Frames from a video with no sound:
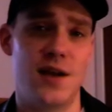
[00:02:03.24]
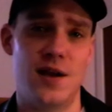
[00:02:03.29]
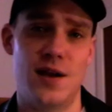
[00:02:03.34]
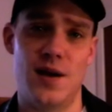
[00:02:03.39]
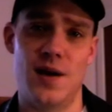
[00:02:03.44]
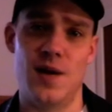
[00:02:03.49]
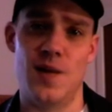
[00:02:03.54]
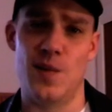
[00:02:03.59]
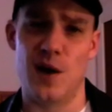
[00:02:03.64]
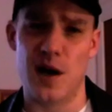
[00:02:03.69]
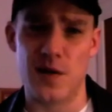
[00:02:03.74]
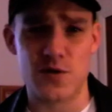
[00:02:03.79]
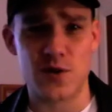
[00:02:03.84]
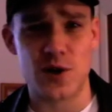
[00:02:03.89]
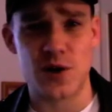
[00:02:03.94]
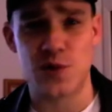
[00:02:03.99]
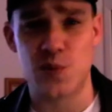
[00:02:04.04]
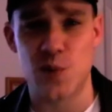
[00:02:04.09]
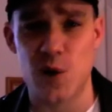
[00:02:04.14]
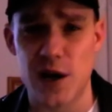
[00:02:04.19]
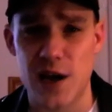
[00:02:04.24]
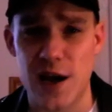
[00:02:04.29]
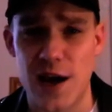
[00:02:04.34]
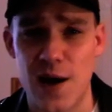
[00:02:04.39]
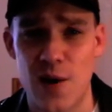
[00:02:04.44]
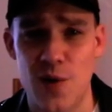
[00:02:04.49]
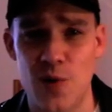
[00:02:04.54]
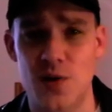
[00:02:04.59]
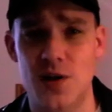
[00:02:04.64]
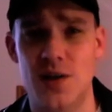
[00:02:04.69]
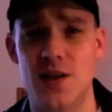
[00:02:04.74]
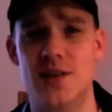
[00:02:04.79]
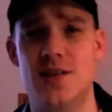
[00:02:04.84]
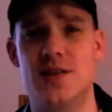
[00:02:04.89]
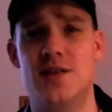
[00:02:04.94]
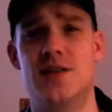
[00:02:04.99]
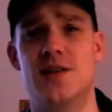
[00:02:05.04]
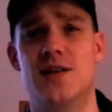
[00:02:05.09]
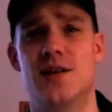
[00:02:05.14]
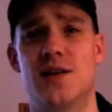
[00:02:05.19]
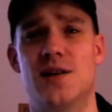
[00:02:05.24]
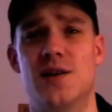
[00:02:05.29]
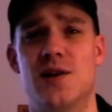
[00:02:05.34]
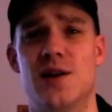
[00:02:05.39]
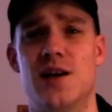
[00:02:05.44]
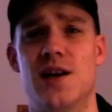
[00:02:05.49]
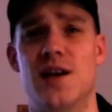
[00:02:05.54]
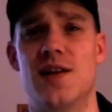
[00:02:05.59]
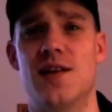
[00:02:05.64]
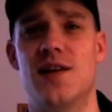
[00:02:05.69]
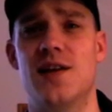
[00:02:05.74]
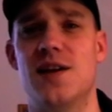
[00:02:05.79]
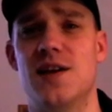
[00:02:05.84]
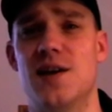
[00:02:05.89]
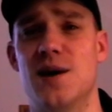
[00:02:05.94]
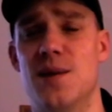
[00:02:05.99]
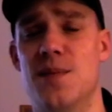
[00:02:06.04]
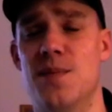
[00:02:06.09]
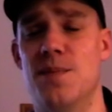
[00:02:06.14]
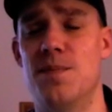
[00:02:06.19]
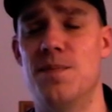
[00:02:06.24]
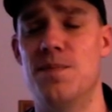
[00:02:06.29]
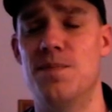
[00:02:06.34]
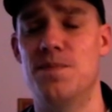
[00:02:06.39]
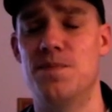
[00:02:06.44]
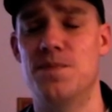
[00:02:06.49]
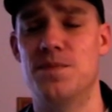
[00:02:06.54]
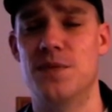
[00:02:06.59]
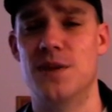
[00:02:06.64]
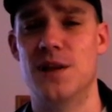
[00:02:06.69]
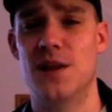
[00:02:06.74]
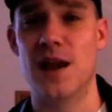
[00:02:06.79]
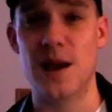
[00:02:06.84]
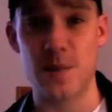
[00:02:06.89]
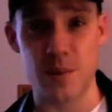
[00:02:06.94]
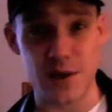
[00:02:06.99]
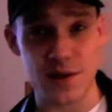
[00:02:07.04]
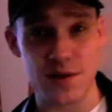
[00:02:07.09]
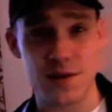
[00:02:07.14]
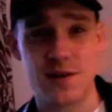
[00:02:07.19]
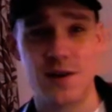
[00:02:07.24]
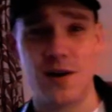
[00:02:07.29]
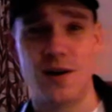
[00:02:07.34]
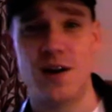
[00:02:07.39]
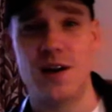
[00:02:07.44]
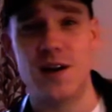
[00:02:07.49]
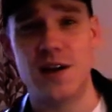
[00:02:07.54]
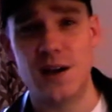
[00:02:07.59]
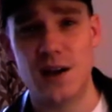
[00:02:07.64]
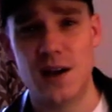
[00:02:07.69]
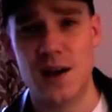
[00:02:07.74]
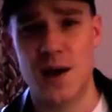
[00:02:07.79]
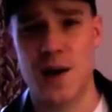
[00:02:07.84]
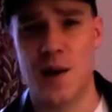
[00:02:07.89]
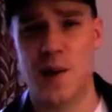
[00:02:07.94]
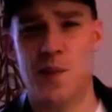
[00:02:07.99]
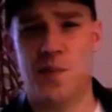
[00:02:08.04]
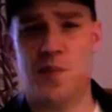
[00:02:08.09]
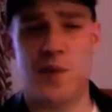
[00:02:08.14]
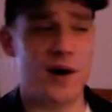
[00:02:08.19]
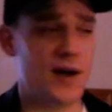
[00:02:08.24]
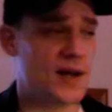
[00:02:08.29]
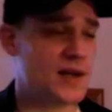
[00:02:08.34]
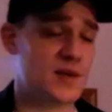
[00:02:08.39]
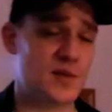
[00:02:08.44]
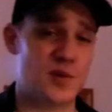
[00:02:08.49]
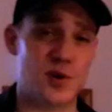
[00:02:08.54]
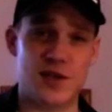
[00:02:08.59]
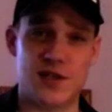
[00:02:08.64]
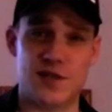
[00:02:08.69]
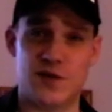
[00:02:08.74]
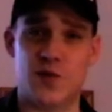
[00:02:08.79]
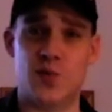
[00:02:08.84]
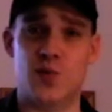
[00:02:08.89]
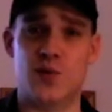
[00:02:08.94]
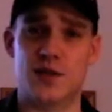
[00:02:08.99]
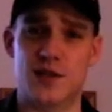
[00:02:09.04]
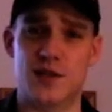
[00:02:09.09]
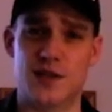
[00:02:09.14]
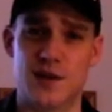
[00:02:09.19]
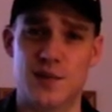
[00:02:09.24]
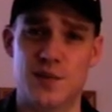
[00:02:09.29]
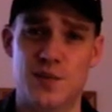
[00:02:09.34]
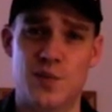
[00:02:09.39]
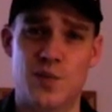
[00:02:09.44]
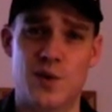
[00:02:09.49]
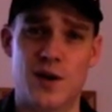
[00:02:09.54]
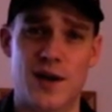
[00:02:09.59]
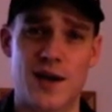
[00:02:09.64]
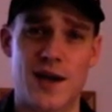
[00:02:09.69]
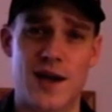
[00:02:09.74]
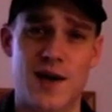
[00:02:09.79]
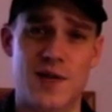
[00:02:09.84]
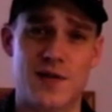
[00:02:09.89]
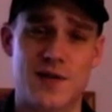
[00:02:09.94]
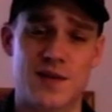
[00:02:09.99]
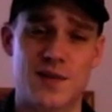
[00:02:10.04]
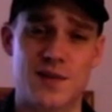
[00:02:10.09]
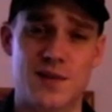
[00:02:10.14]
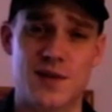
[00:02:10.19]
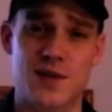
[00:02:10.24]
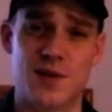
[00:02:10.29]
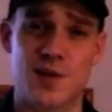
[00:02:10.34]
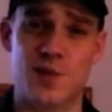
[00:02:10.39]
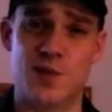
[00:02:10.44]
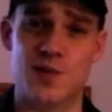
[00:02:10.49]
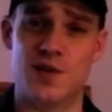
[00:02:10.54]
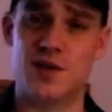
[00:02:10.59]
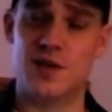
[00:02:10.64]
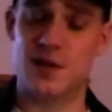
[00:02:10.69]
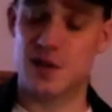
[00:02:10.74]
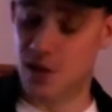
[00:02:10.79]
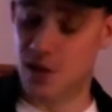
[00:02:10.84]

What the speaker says: I've tried to work out how old it is looking at the label inside, but it's pretty difficult to work it out sometimes.